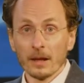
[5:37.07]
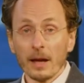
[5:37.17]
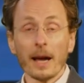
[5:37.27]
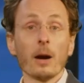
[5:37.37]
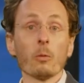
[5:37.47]

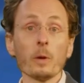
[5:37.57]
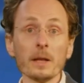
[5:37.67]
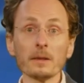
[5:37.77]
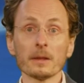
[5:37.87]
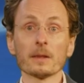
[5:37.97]
how
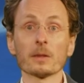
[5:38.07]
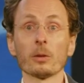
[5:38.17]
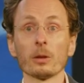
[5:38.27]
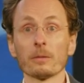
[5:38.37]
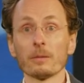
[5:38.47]
wind and
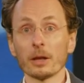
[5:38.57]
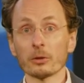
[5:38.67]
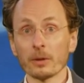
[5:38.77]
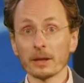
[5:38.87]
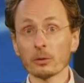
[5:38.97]
solar
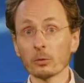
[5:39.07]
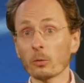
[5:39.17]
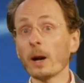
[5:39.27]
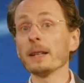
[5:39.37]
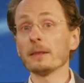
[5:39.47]
fluctuate
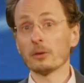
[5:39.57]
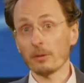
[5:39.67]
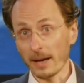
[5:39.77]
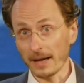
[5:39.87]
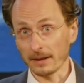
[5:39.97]
quite
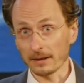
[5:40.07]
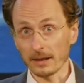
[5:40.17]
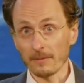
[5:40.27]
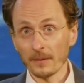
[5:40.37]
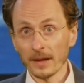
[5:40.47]
dramatically